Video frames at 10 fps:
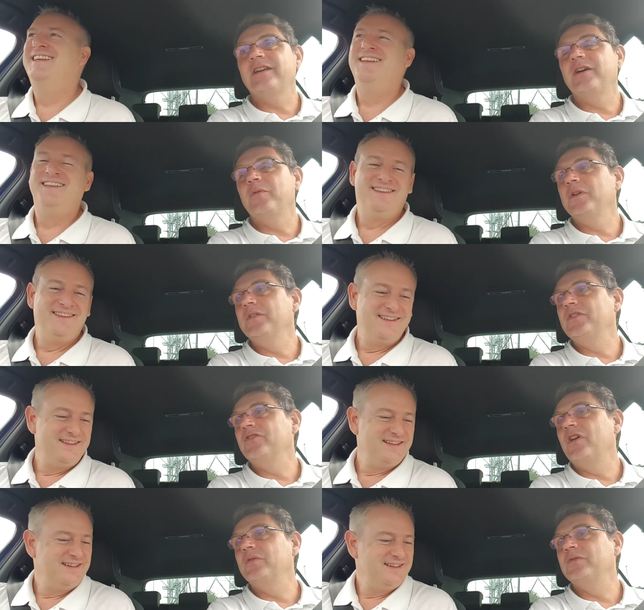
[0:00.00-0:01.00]
Speaker 1: uh, one of his
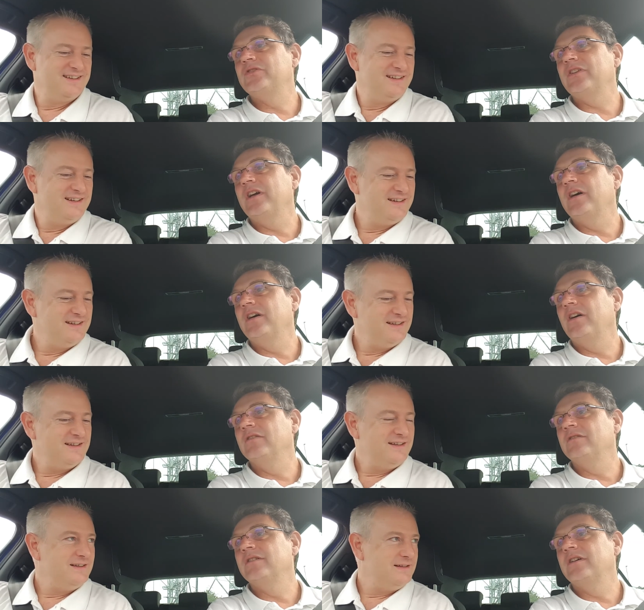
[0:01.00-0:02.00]
notes uh,
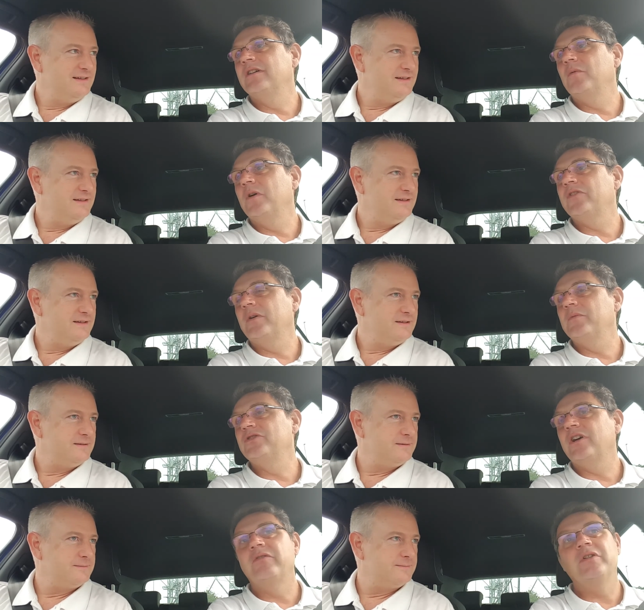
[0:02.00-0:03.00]
on uh, WhatsApp,
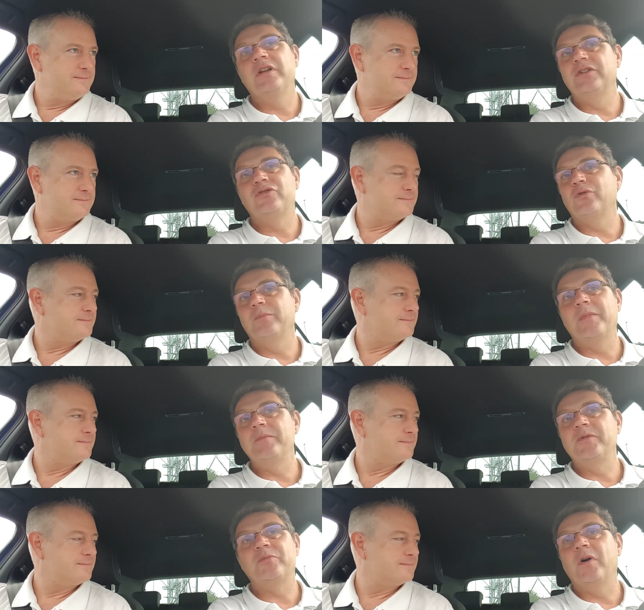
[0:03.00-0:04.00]
which I really sort of
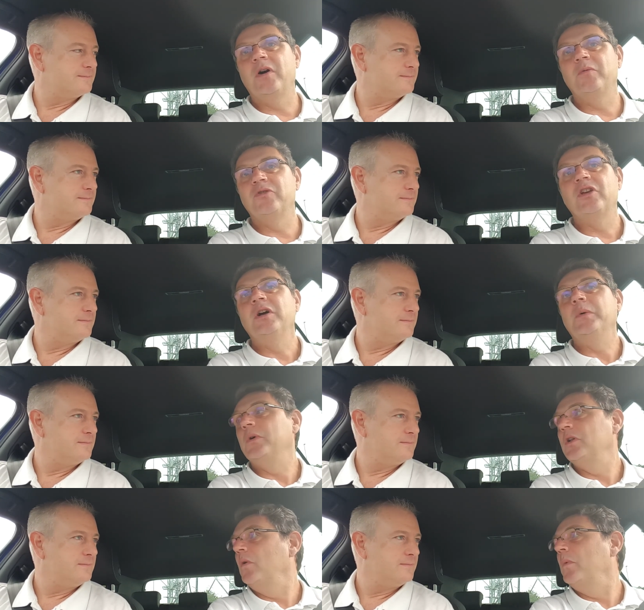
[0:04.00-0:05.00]
made me smile. Was
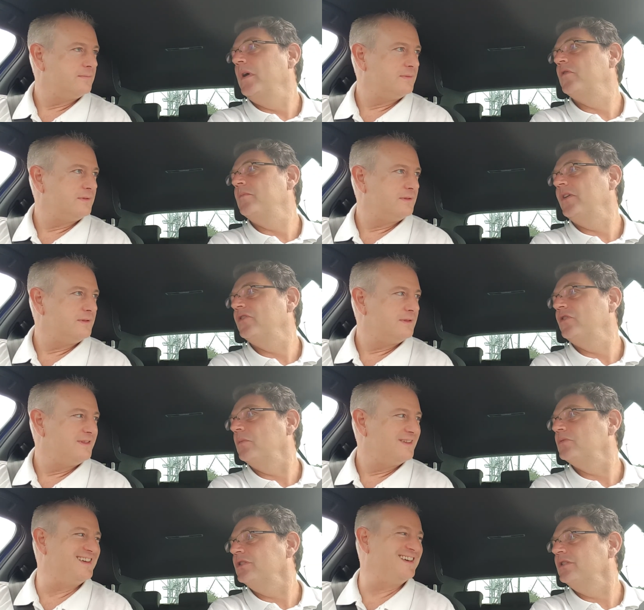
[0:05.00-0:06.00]
we're a long way from mass adoption